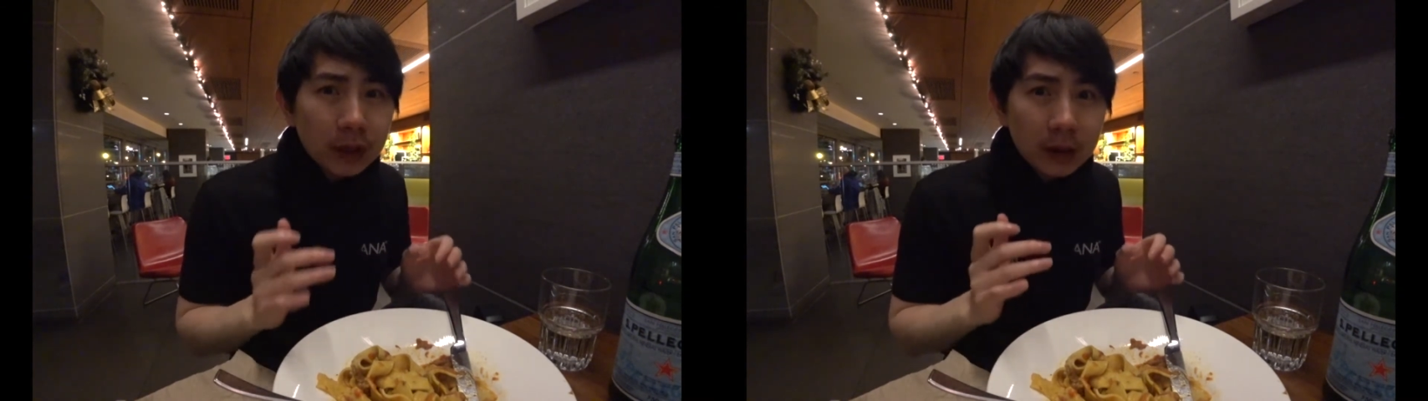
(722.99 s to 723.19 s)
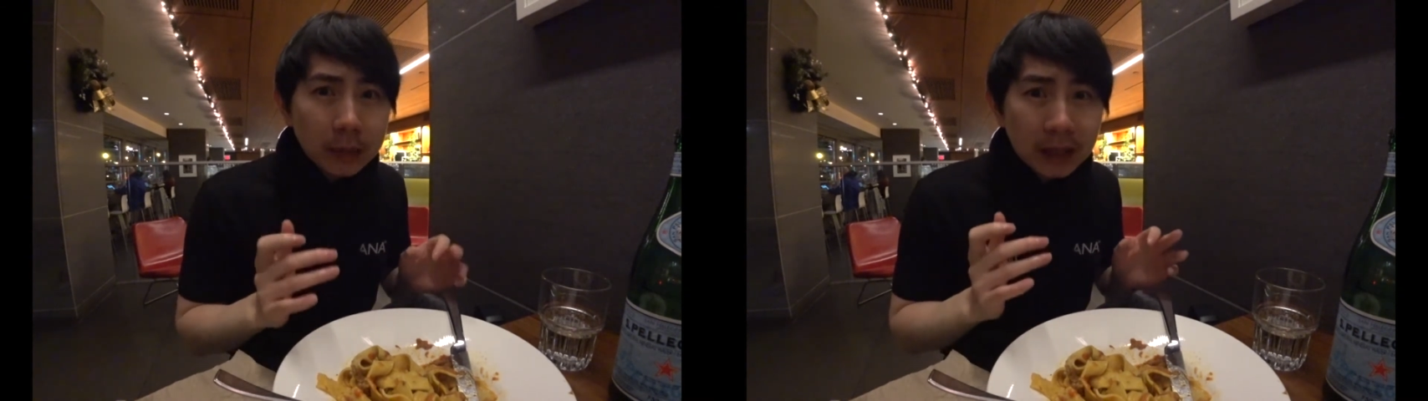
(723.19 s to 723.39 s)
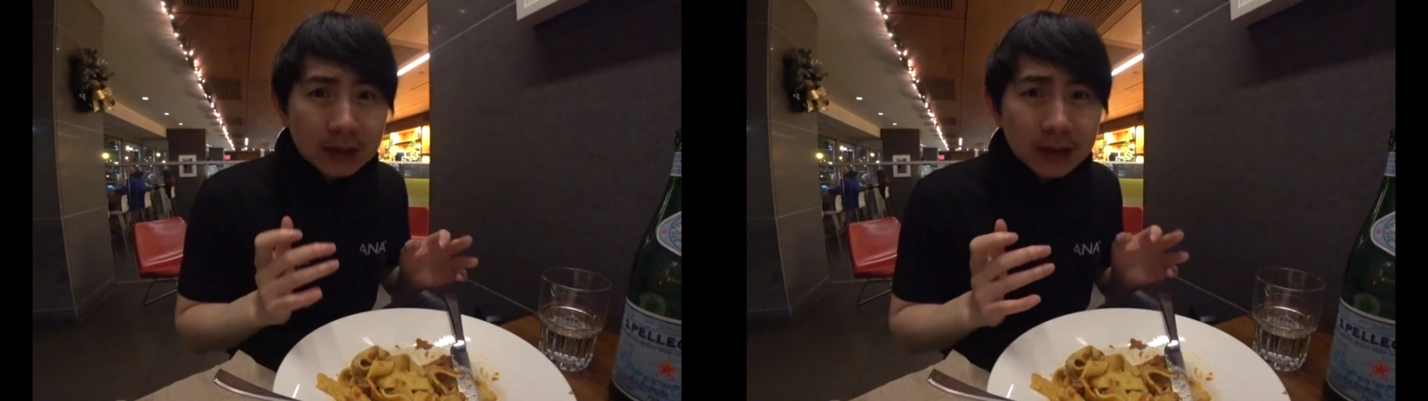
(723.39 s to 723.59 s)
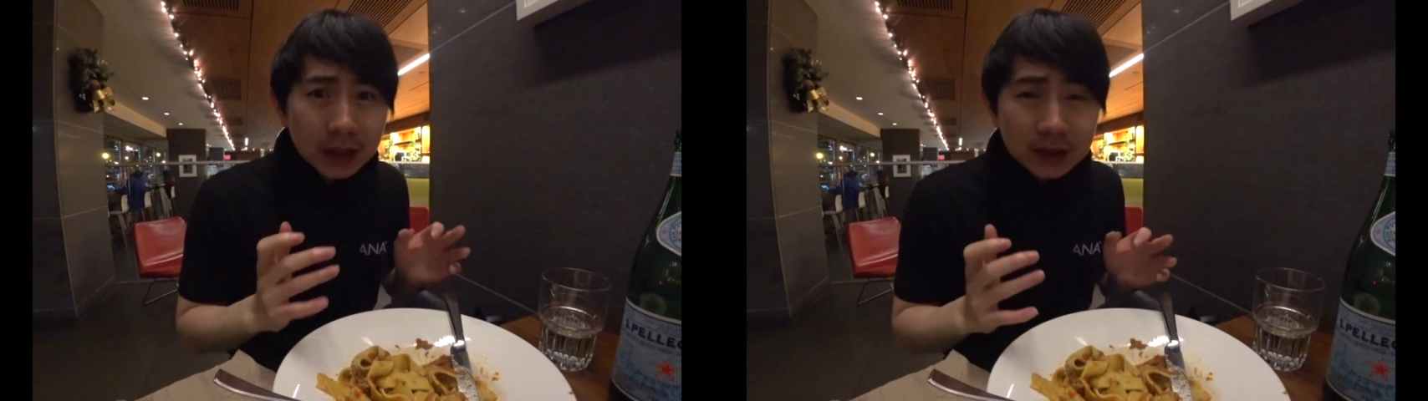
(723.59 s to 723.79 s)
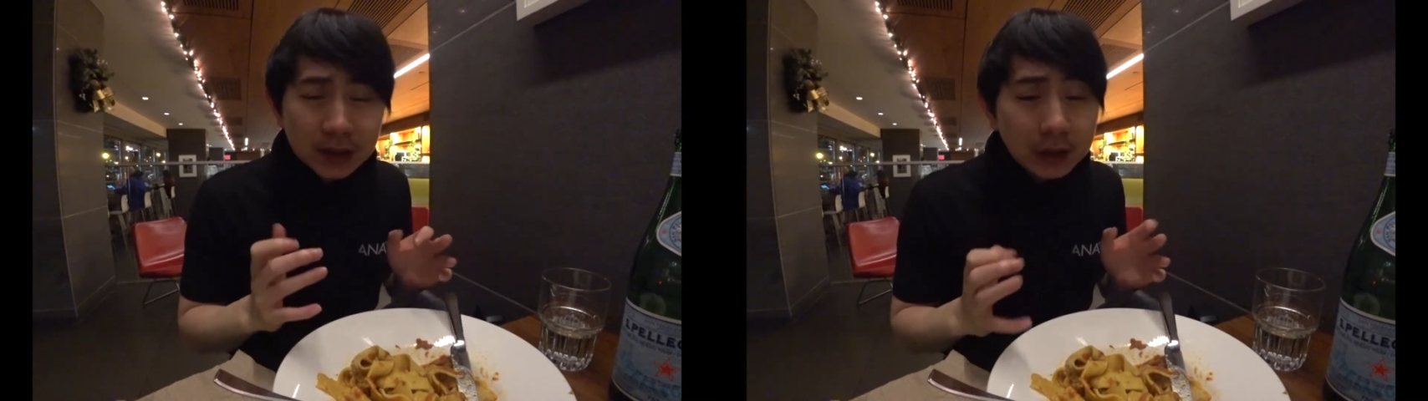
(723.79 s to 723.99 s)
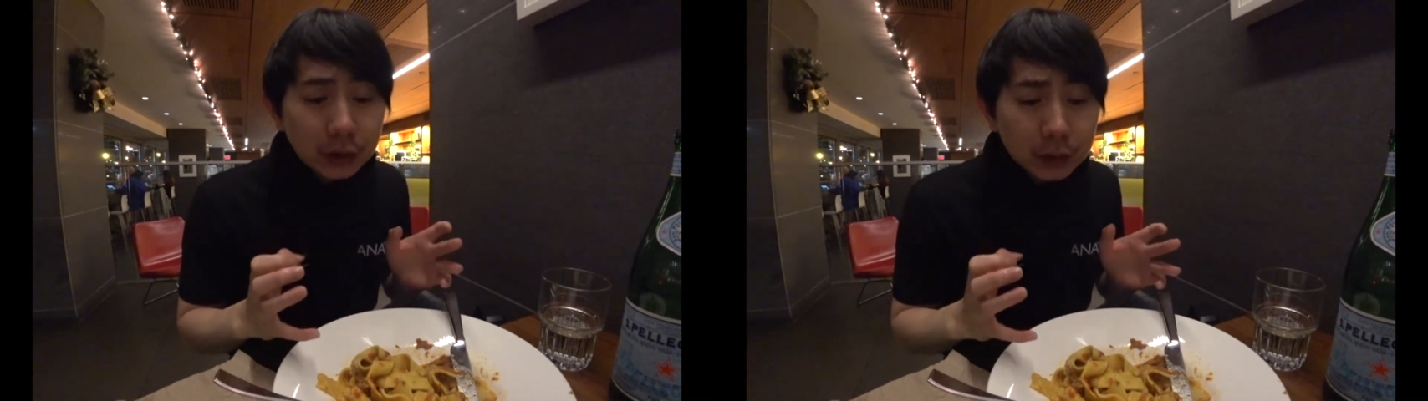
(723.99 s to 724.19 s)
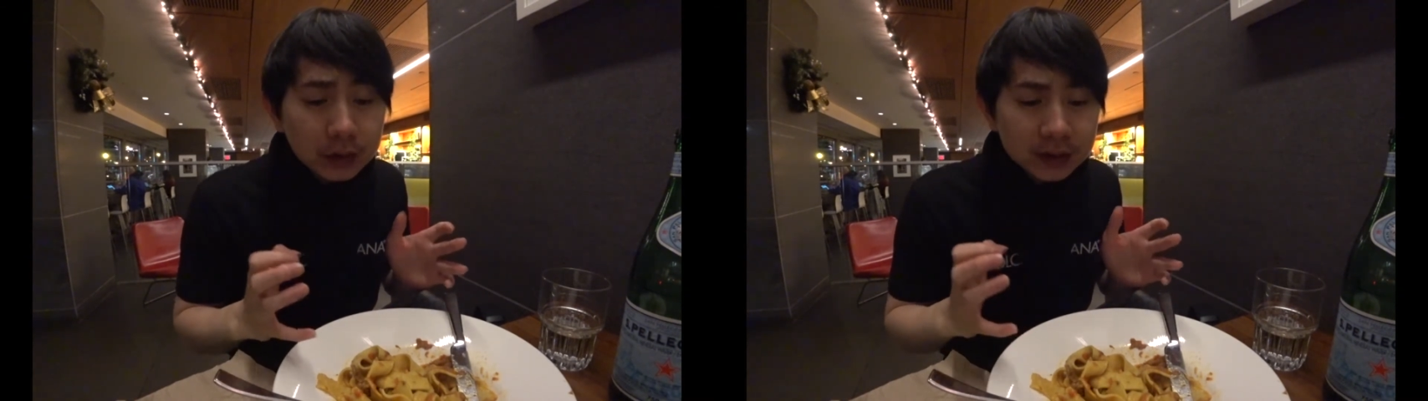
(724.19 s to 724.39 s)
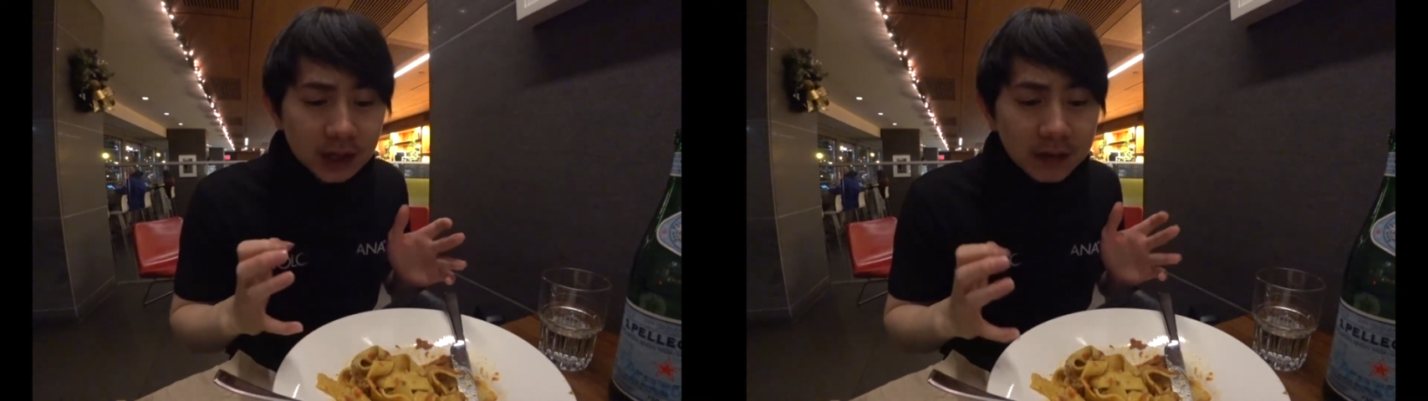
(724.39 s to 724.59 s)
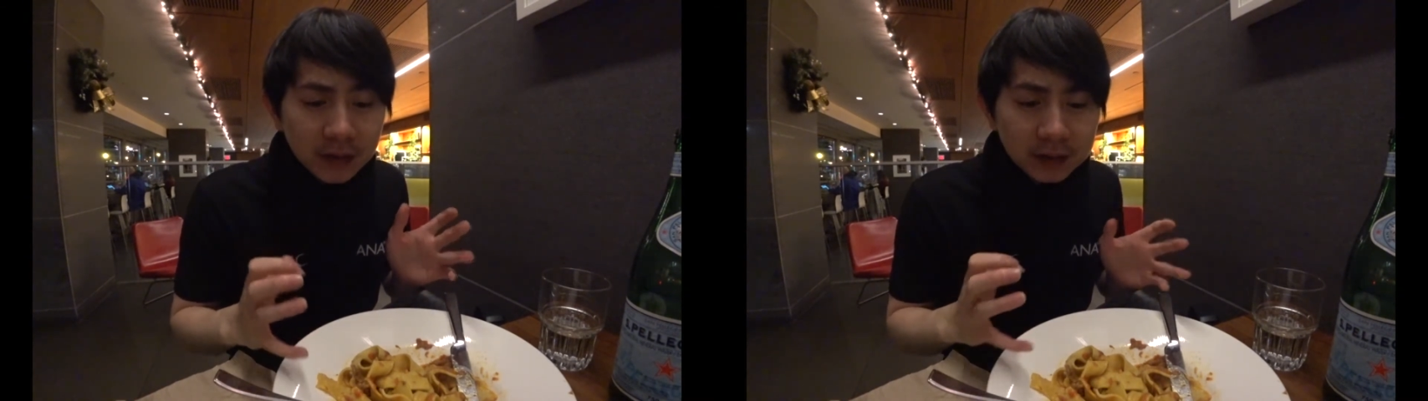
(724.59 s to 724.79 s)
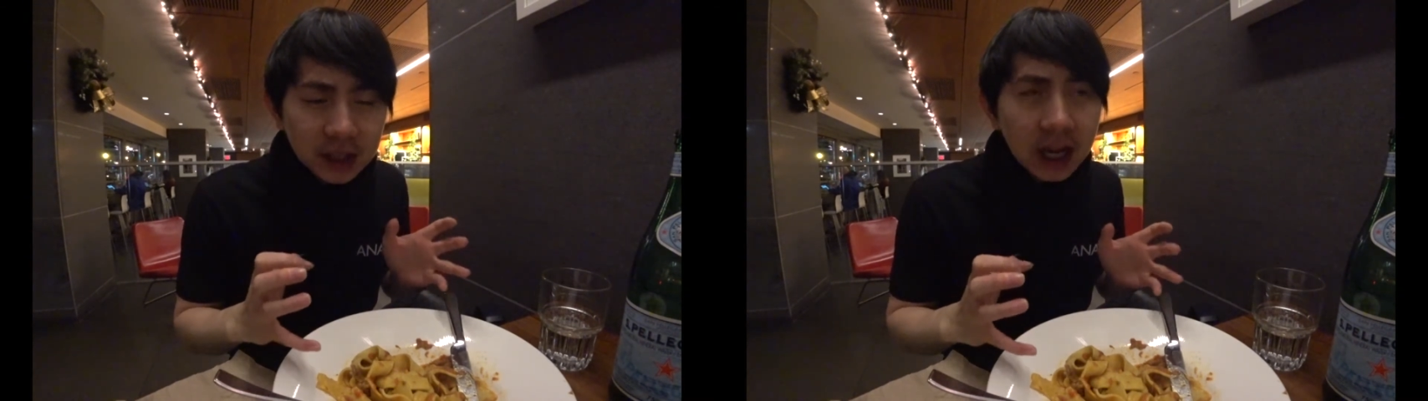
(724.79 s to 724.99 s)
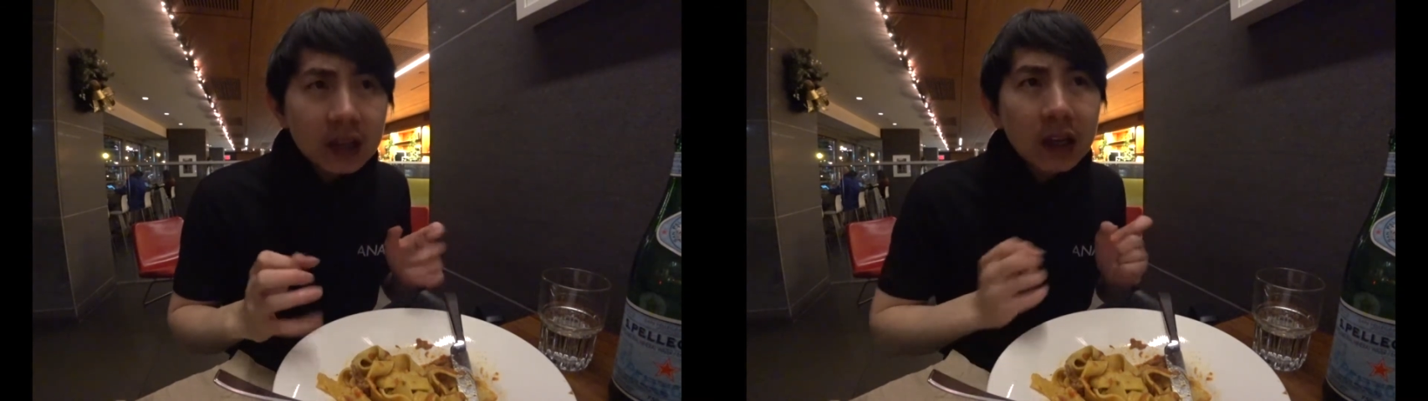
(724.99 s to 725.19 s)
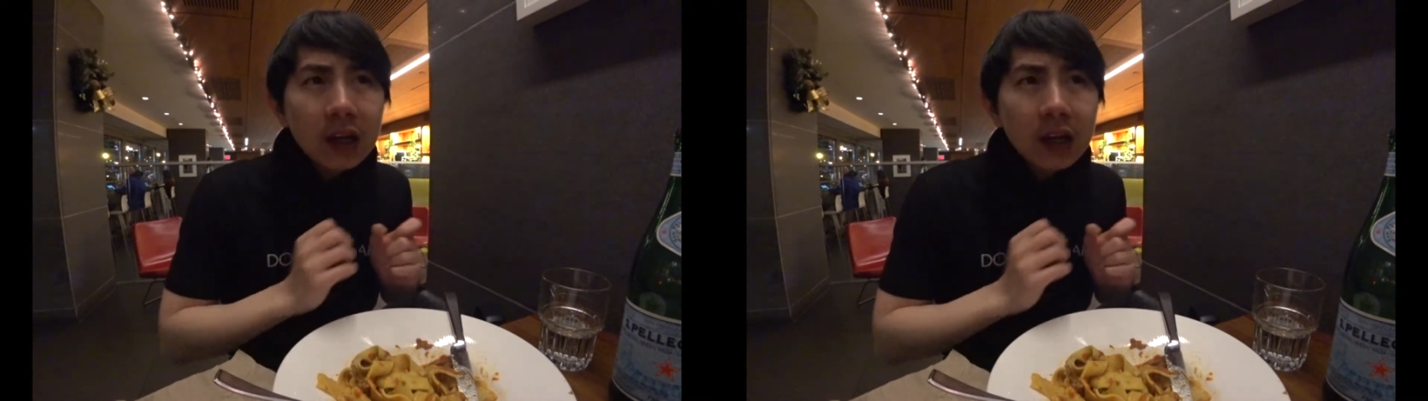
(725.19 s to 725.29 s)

of the best tasting noodles I've ever had.